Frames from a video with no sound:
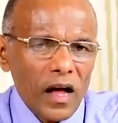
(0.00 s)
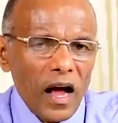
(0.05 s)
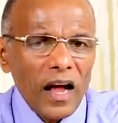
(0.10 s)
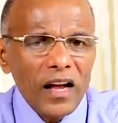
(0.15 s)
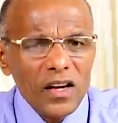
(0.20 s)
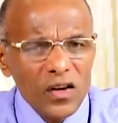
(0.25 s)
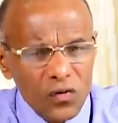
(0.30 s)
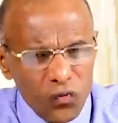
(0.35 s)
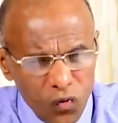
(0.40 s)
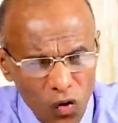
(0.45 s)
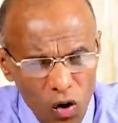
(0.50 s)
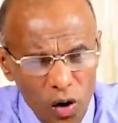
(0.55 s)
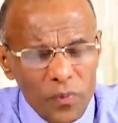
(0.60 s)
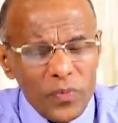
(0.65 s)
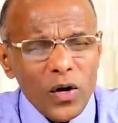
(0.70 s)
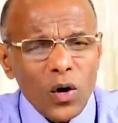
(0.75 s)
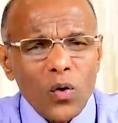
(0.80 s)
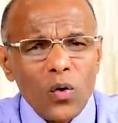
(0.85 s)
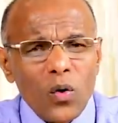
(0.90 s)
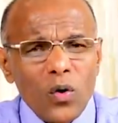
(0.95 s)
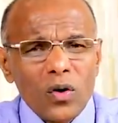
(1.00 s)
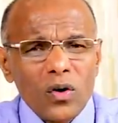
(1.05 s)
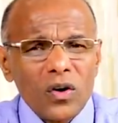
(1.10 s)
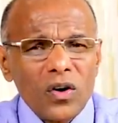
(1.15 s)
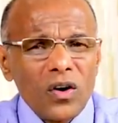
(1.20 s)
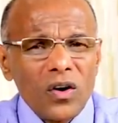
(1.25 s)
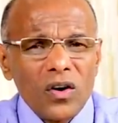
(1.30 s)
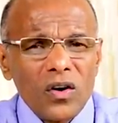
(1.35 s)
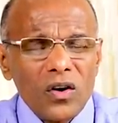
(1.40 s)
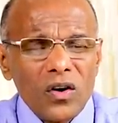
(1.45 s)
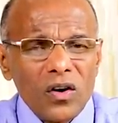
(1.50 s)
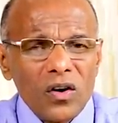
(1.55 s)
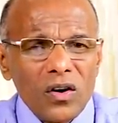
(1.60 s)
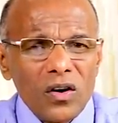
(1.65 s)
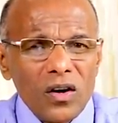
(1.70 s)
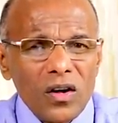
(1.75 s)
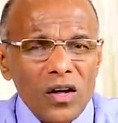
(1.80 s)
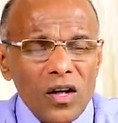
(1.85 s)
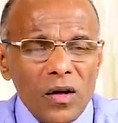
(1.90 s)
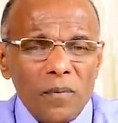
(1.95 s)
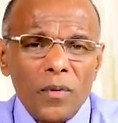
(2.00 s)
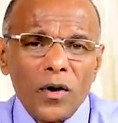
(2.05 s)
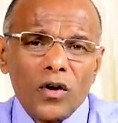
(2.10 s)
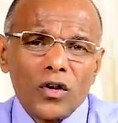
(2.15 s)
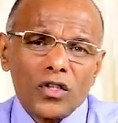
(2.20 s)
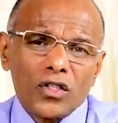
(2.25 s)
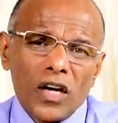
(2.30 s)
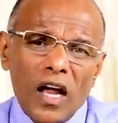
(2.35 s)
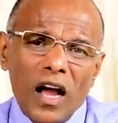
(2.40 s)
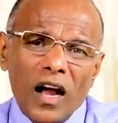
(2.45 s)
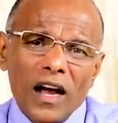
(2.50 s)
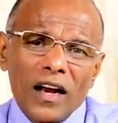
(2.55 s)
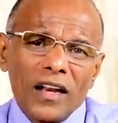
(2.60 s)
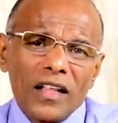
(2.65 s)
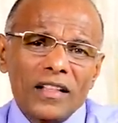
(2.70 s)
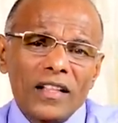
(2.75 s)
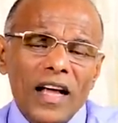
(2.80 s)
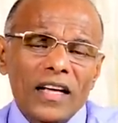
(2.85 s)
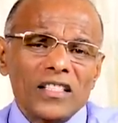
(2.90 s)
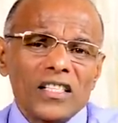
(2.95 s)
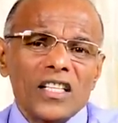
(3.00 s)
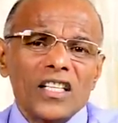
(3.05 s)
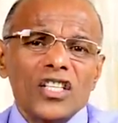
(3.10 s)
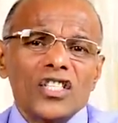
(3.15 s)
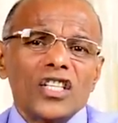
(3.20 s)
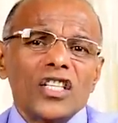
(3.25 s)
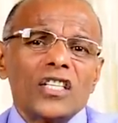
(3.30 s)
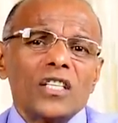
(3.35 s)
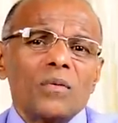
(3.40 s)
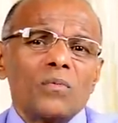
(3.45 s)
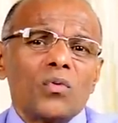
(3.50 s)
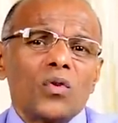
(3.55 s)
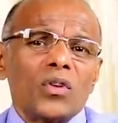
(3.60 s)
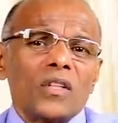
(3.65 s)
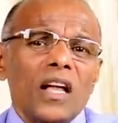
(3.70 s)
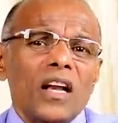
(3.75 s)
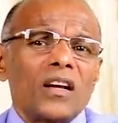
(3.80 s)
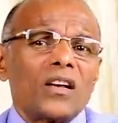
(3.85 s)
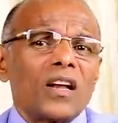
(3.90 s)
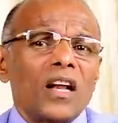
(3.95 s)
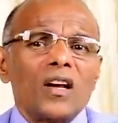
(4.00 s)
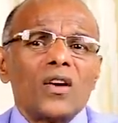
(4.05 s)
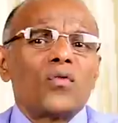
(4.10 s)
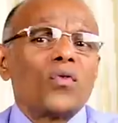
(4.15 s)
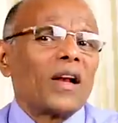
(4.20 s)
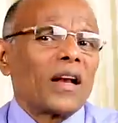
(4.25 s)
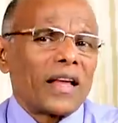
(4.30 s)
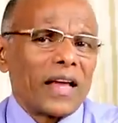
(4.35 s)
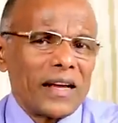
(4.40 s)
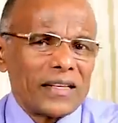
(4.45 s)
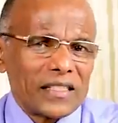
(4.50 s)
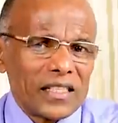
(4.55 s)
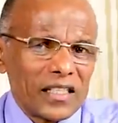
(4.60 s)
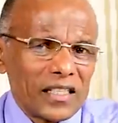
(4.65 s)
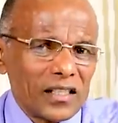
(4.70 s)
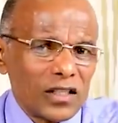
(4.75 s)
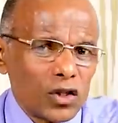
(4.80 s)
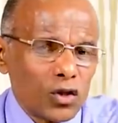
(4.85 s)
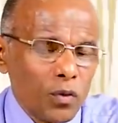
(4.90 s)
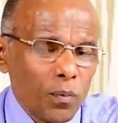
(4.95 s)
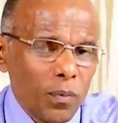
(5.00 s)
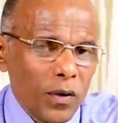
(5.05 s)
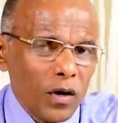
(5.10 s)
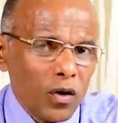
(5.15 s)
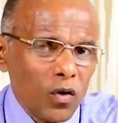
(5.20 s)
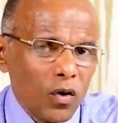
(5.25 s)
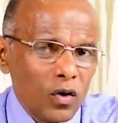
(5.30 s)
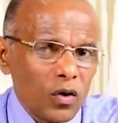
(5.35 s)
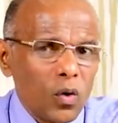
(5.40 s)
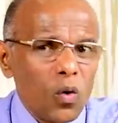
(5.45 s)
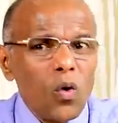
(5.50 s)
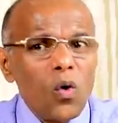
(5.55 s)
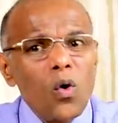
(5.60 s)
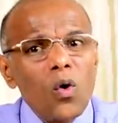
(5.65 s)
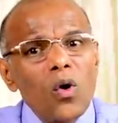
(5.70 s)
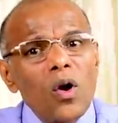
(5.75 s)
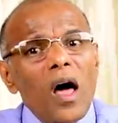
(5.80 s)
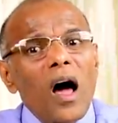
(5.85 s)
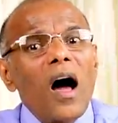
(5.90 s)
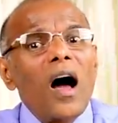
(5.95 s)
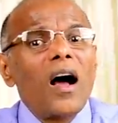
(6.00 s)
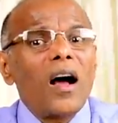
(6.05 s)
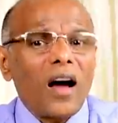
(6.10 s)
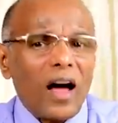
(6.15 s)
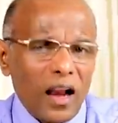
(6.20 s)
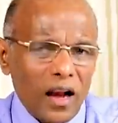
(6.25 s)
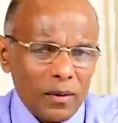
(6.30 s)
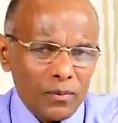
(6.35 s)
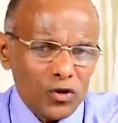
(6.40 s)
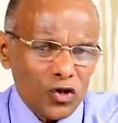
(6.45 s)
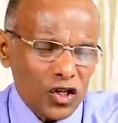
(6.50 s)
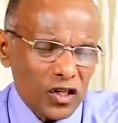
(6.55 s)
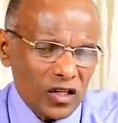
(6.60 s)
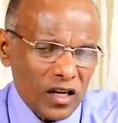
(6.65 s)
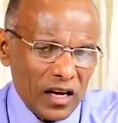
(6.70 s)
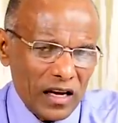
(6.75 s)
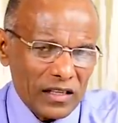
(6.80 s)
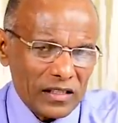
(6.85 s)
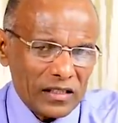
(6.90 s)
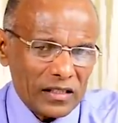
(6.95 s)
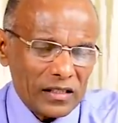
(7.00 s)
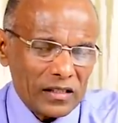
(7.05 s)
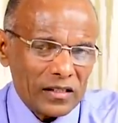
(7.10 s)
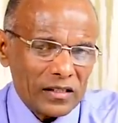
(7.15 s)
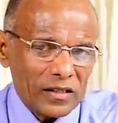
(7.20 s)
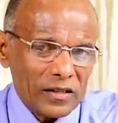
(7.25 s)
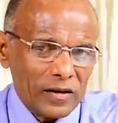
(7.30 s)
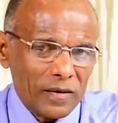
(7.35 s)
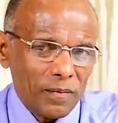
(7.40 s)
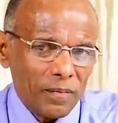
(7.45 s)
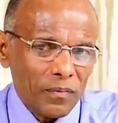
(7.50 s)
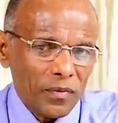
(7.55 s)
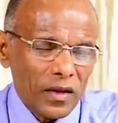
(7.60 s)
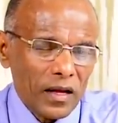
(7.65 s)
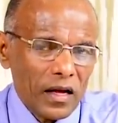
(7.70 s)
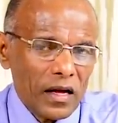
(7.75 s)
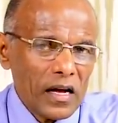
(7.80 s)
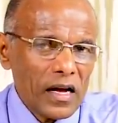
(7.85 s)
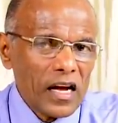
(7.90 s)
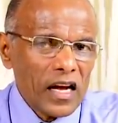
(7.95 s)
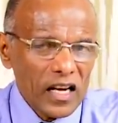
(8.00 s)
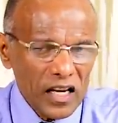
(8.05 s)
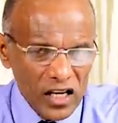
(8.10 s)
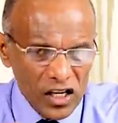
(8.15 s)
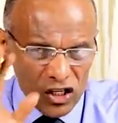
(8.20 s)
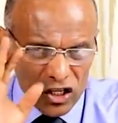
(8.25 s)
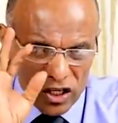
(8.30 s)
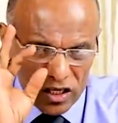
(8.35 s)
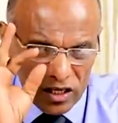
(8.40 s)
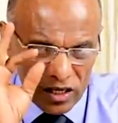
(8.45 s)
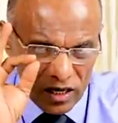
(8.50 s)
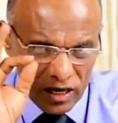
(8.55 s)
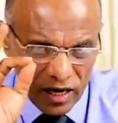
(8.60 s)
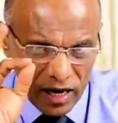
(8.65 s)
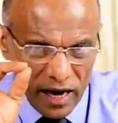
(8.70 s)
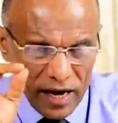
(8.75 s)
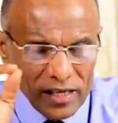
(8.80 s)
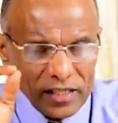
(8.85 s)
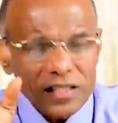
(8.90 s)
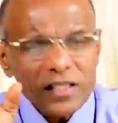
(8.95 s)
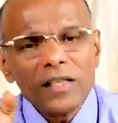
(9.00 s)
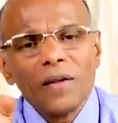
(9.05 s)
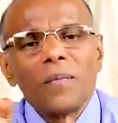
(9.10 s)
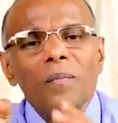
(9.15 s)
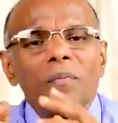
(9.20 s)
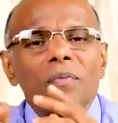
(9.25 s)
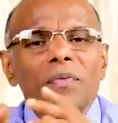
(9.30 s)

I informed the court because Nagananda has initiated more than 10-12 cases in the Supreme Court. All are corruption cases initiated against